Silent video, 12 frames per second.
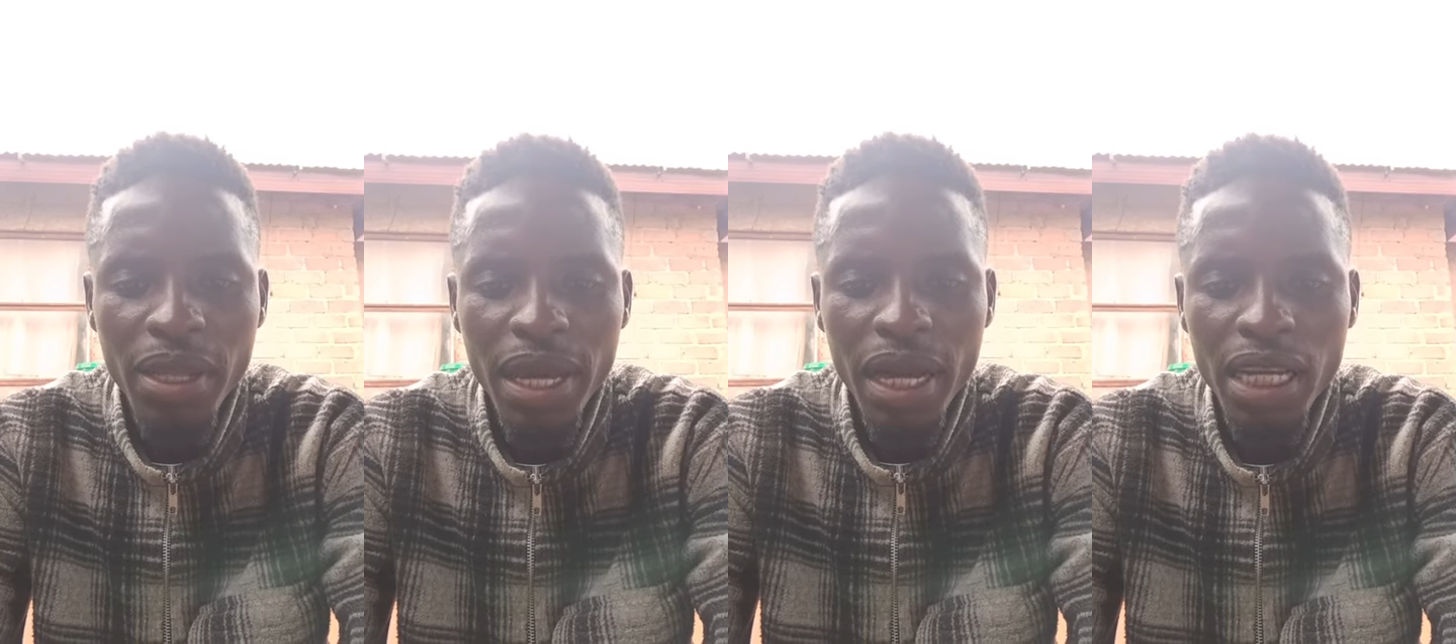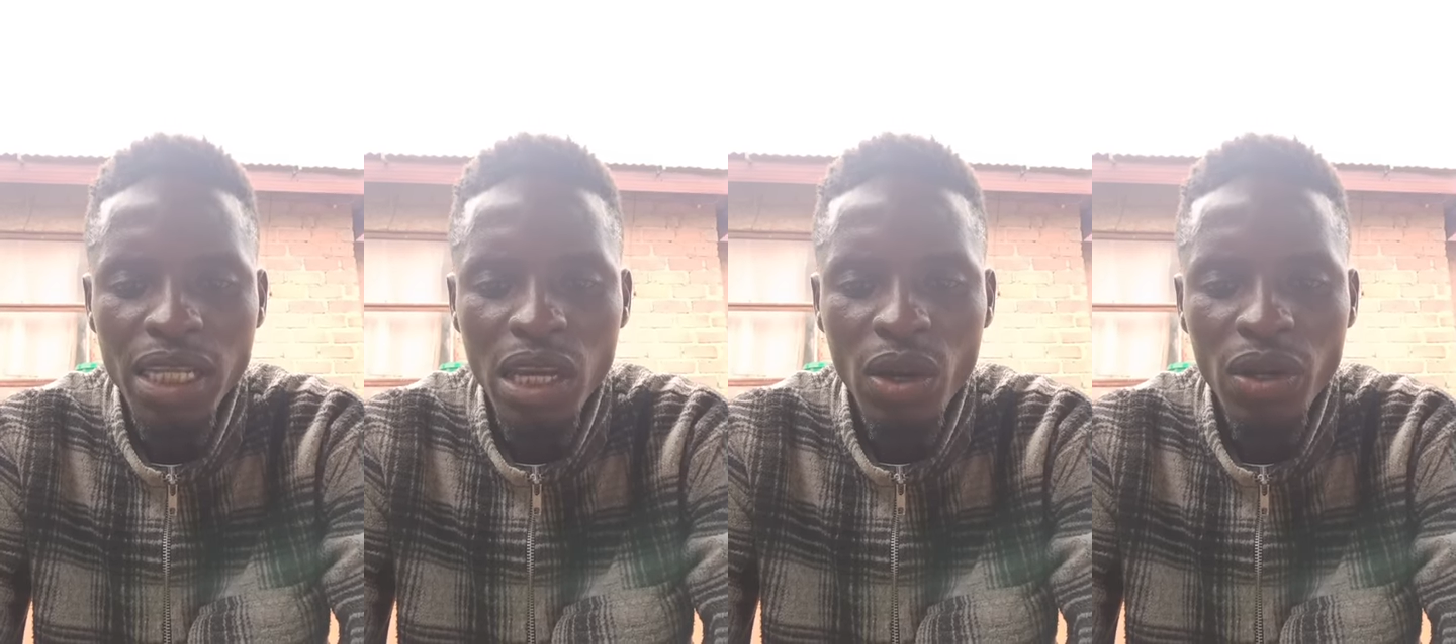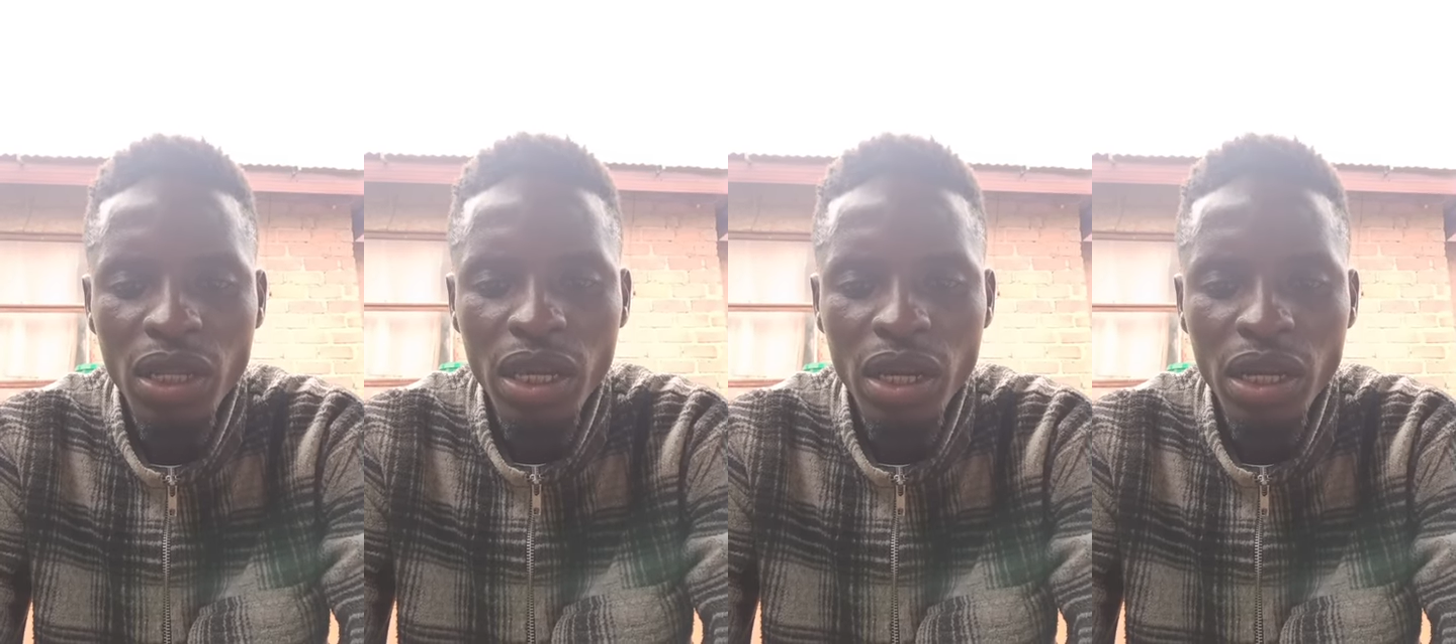the answer
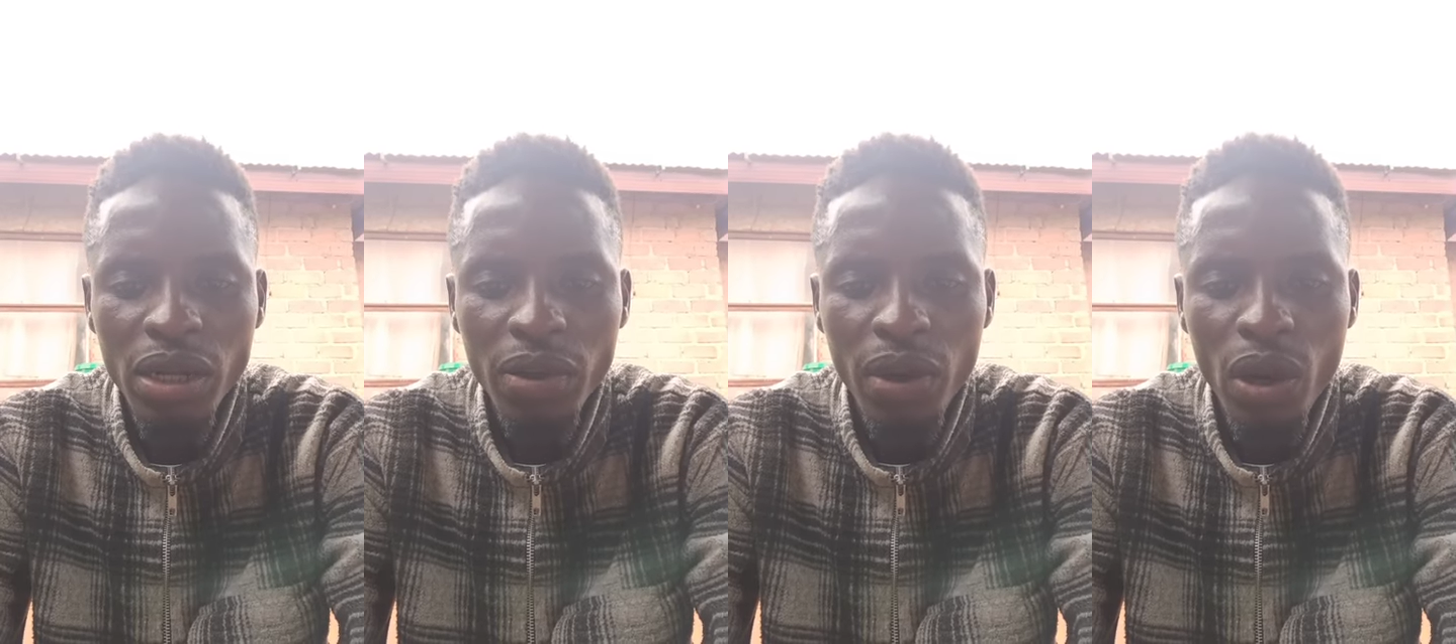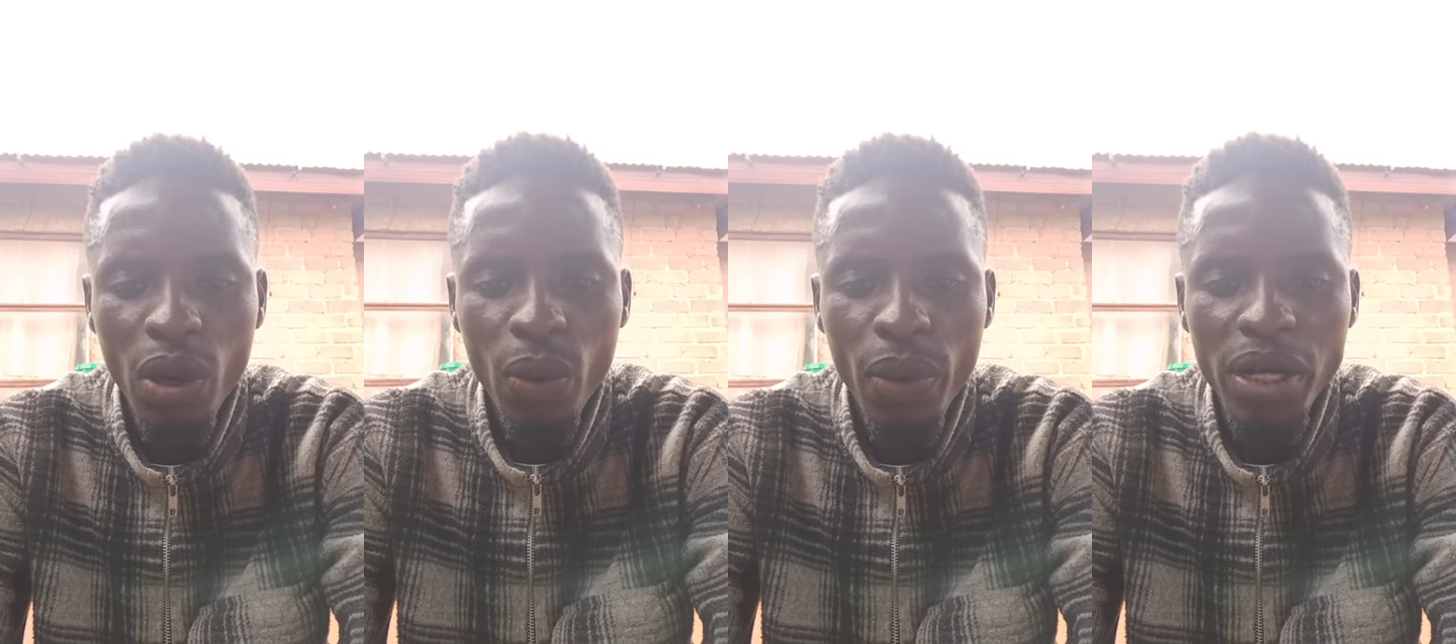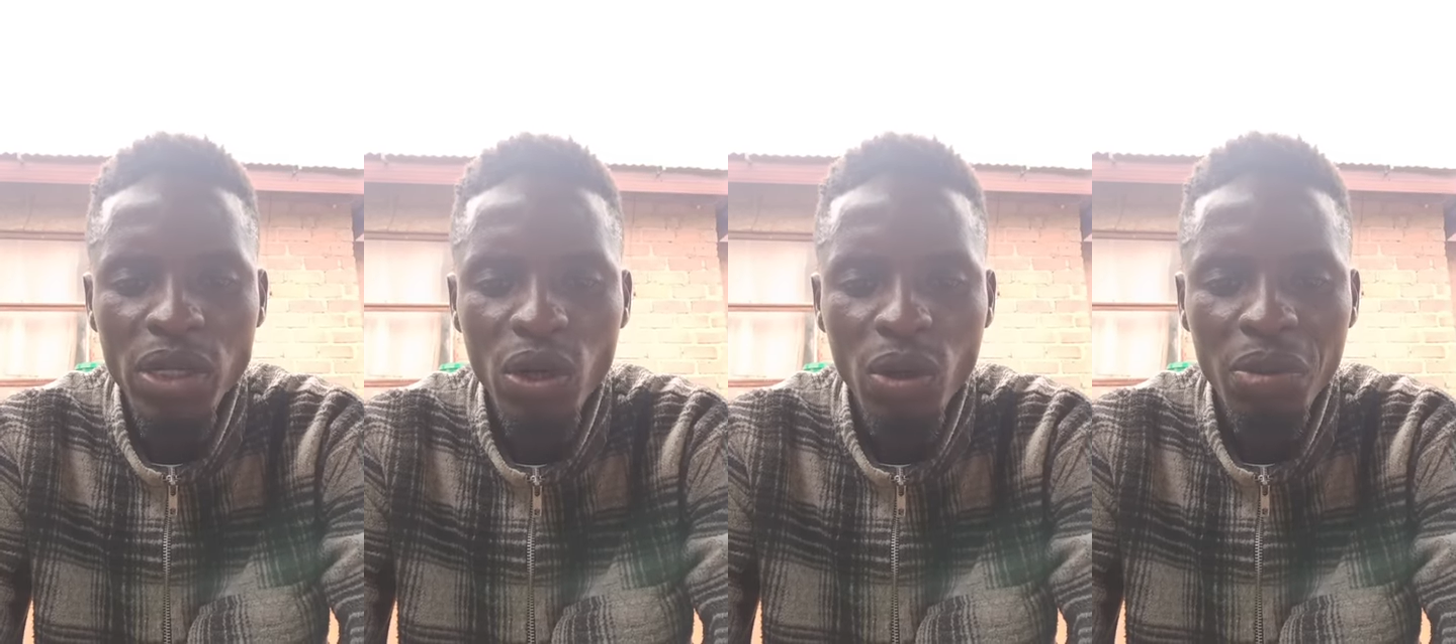on the
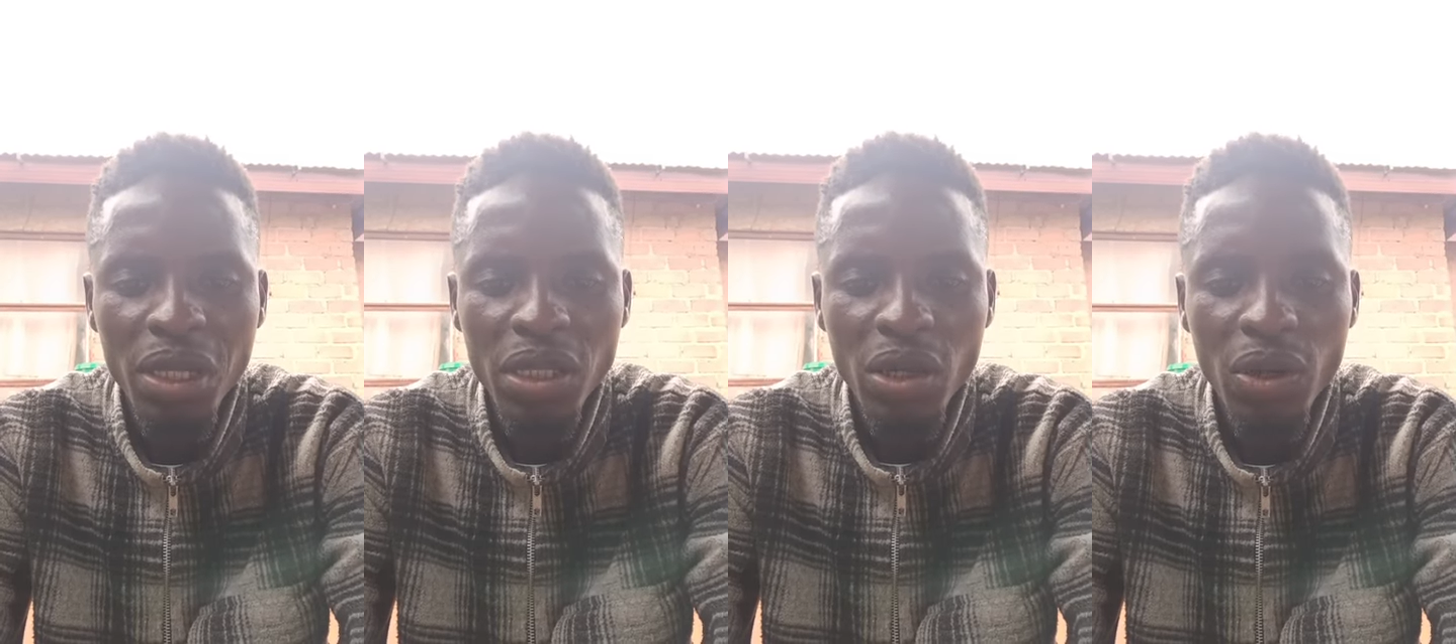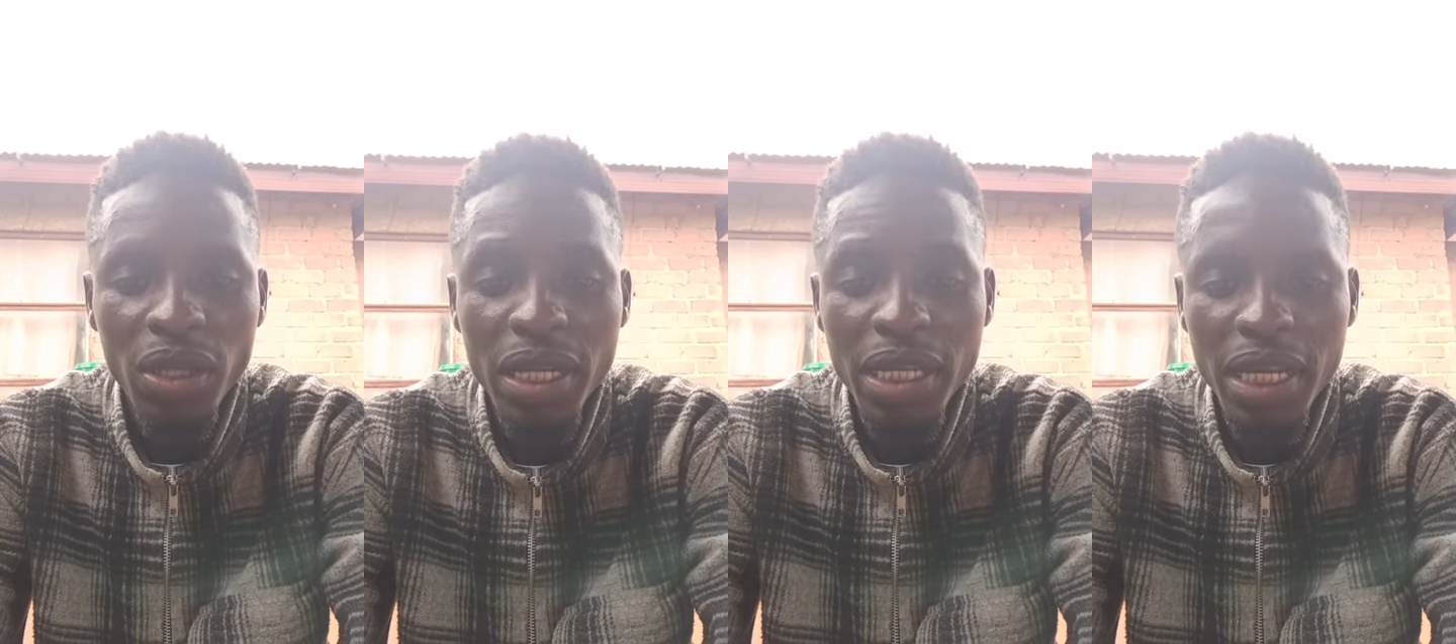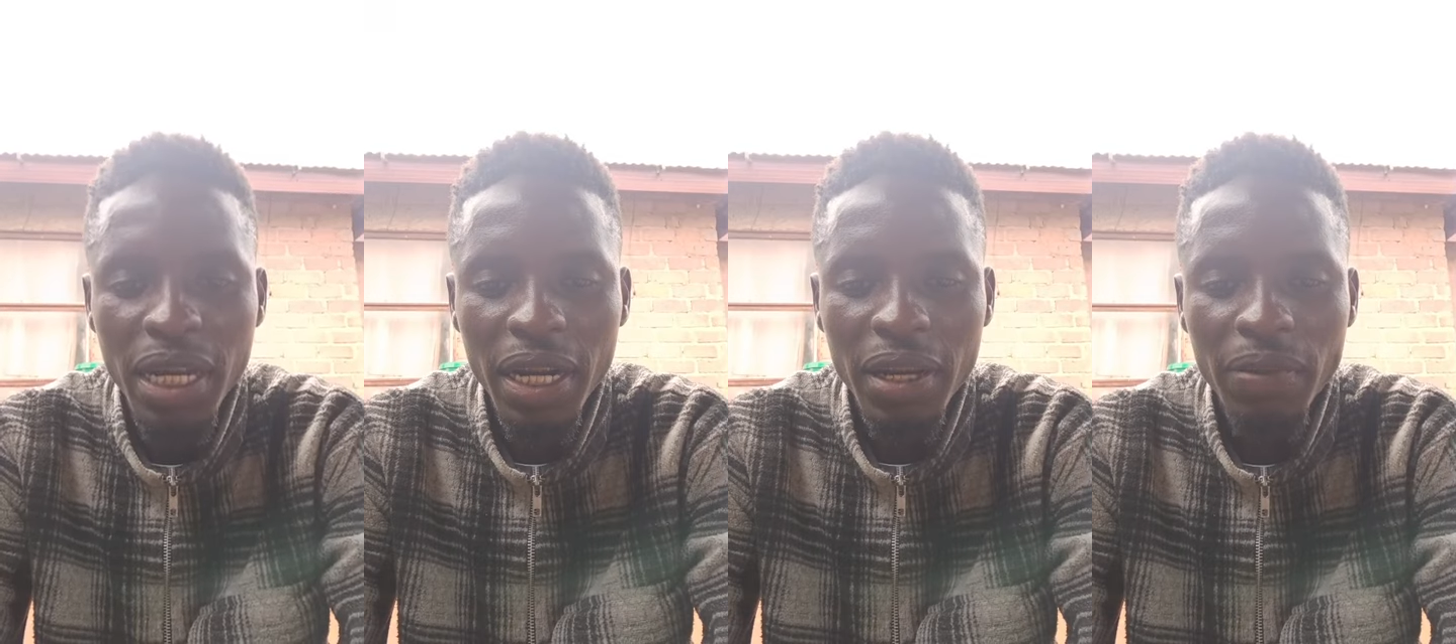Word document on the
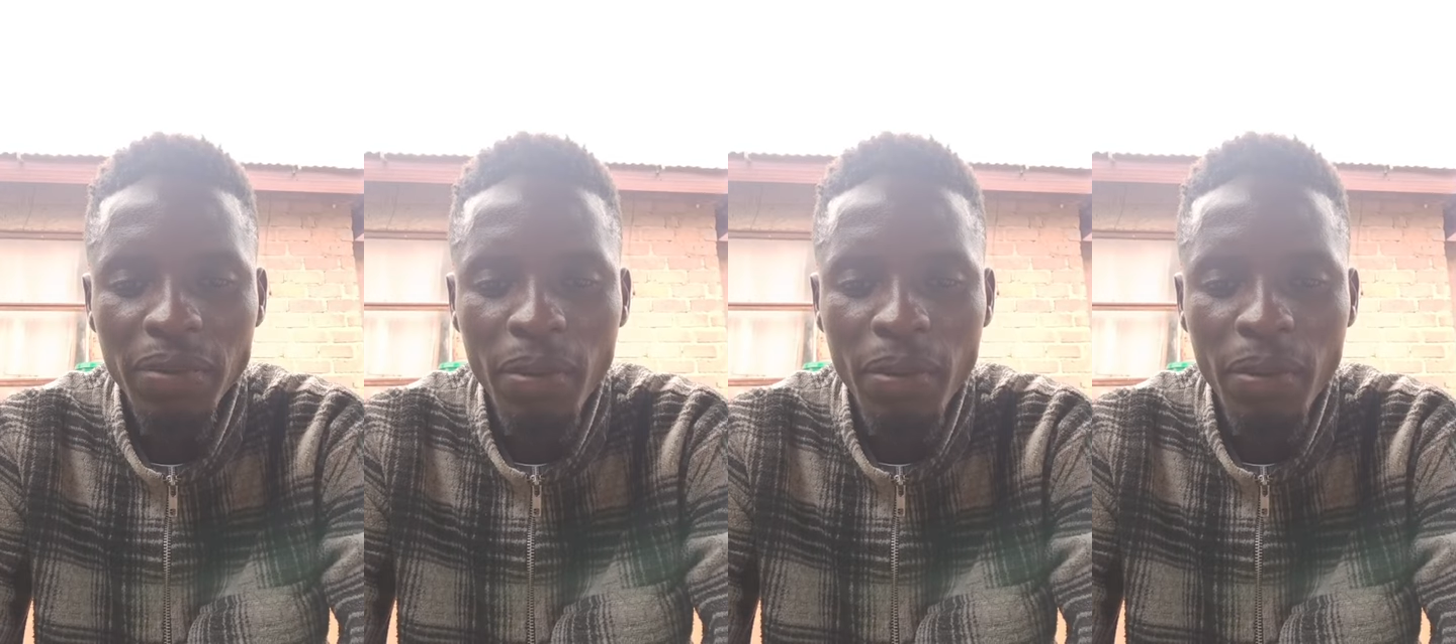screen.